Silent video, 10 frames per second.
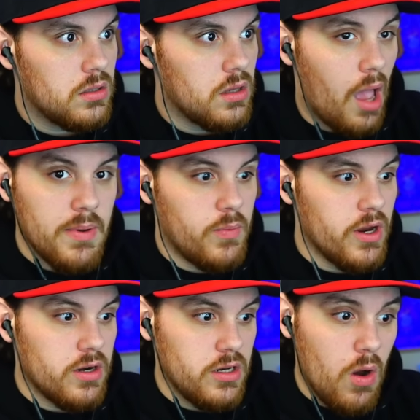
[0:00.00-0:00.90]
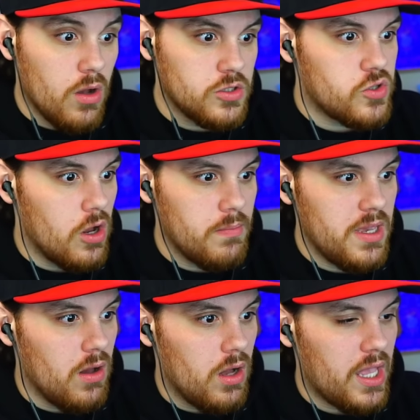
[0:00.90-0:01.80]
I mean, we already know how strong
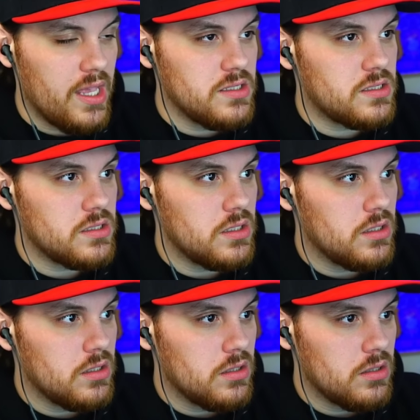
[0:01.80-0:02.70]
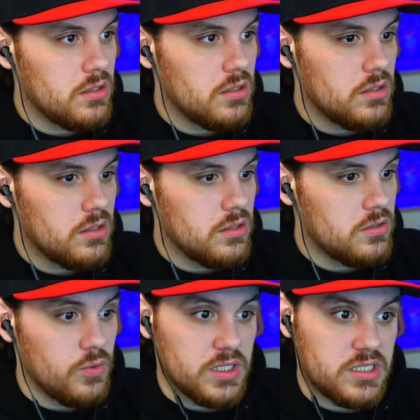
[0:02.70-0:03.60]
Mihawk is.
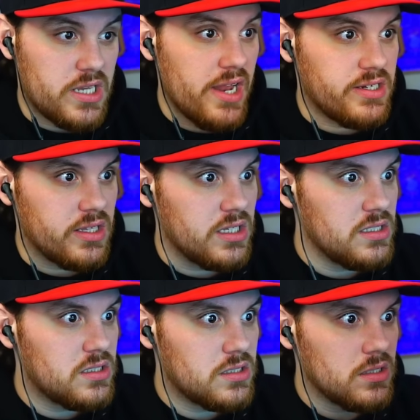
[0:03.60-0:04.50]
To an extent, at least.